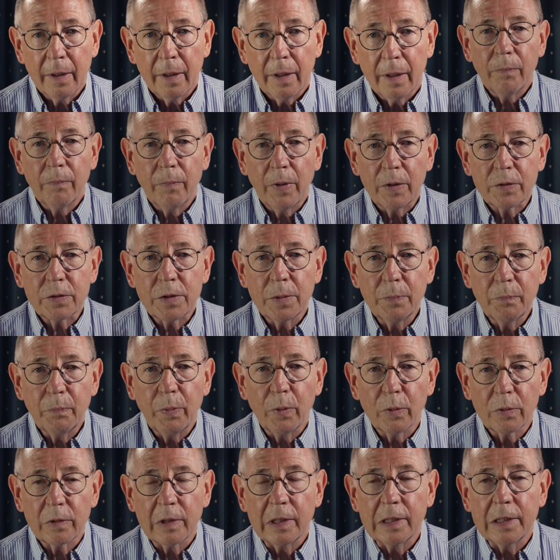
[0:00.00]
Most
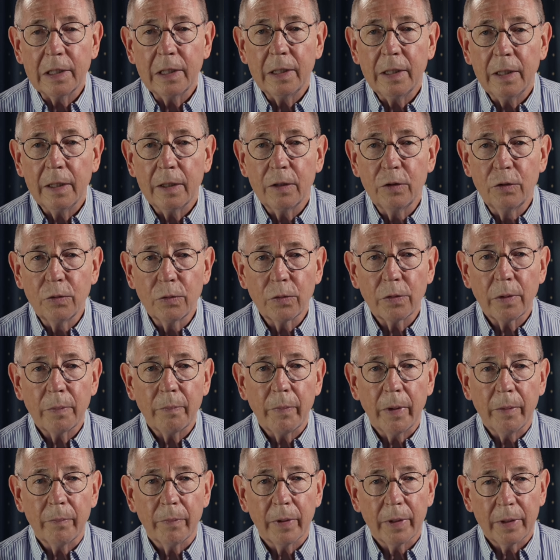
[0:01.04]
importantly, do
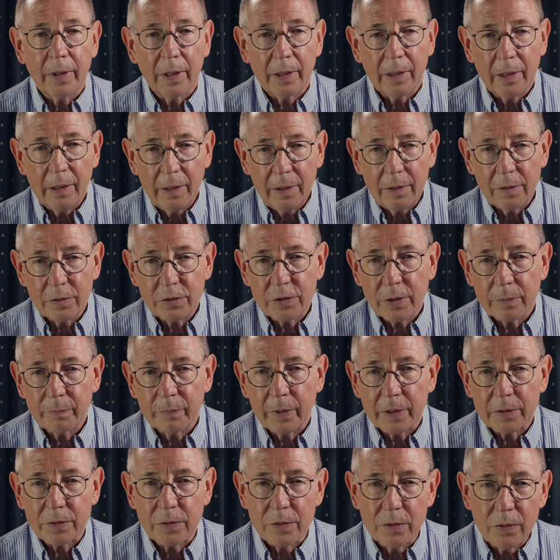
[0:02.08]
remember that leadership
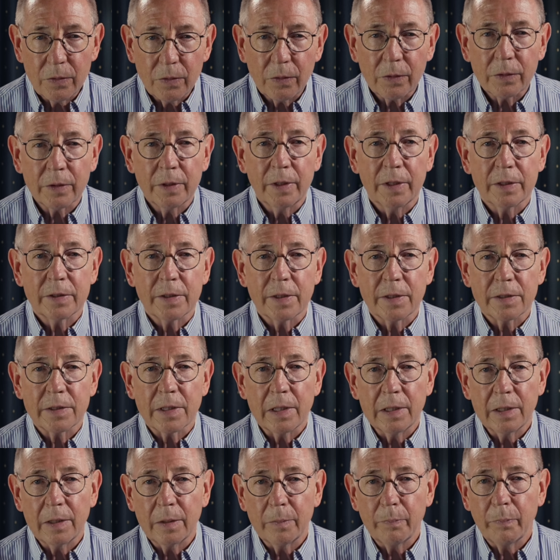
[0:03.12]
does not
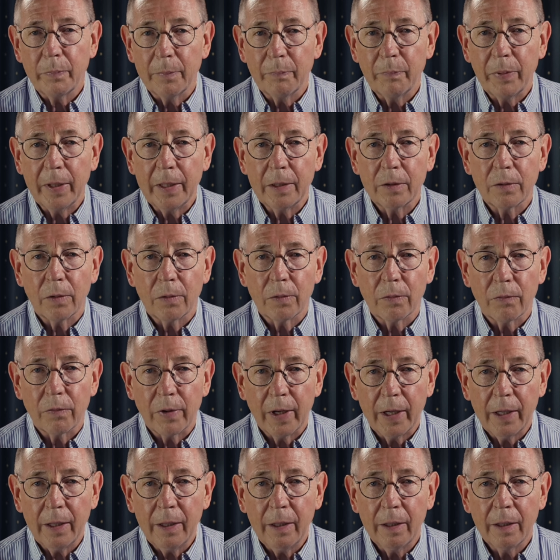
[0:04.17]
necessarily depend on
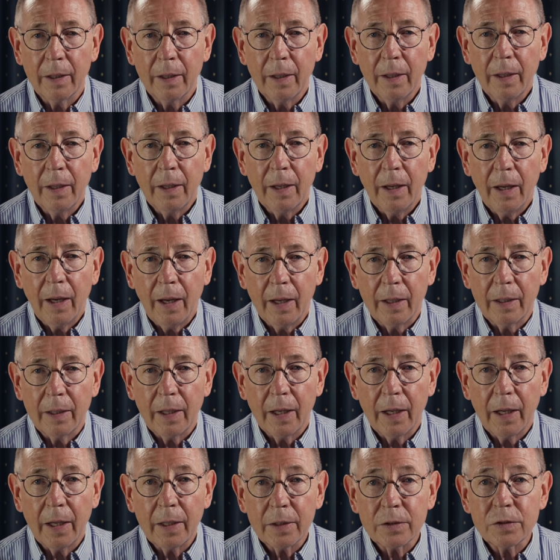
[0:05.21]
rank, and
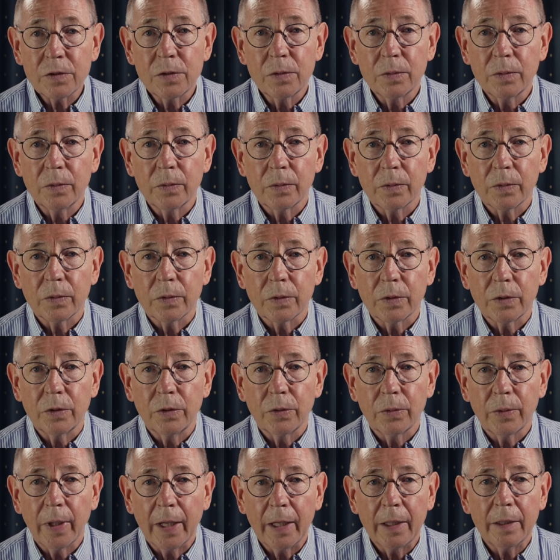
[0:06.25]
as
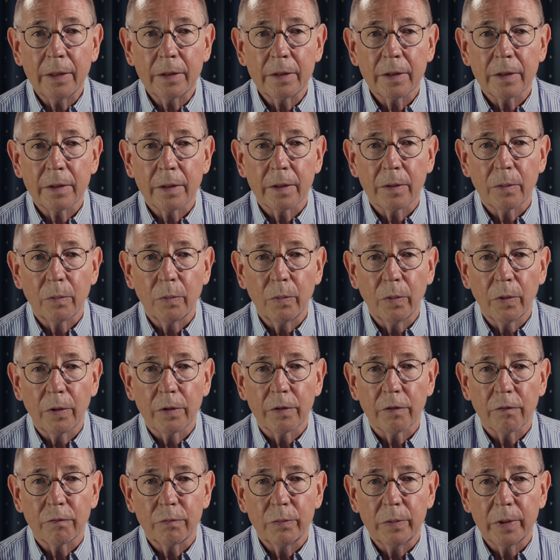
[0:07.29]
you enter the world
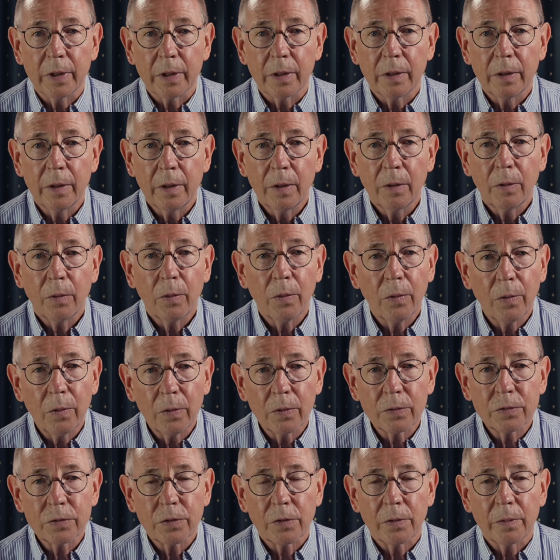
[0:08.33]
of work,
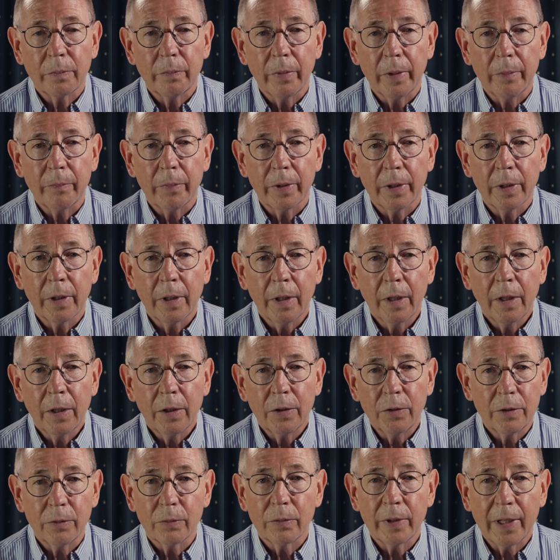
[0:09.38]
also remember
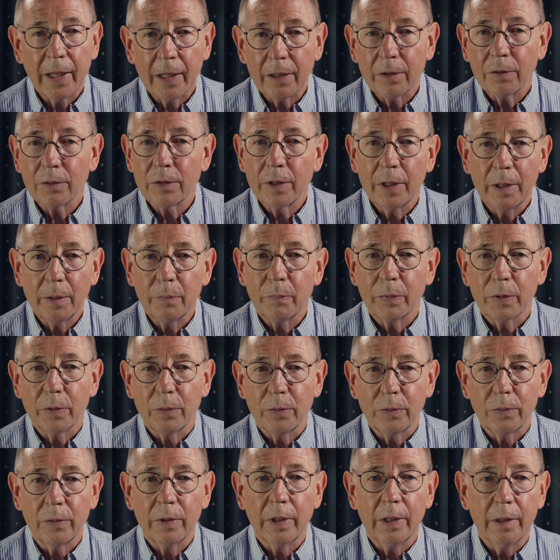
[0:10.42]
you cannot keep a
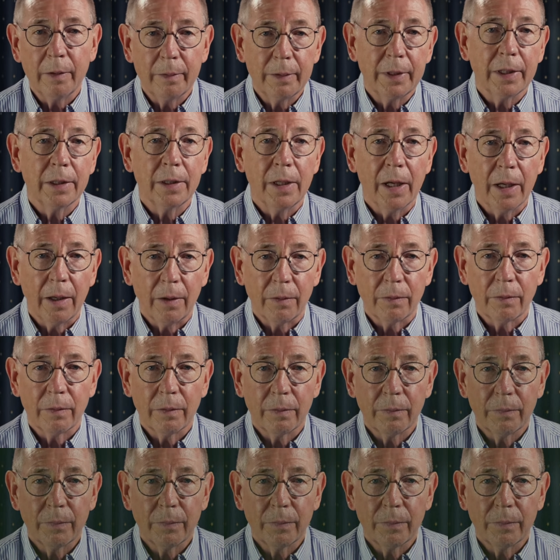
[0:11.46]
good leader down.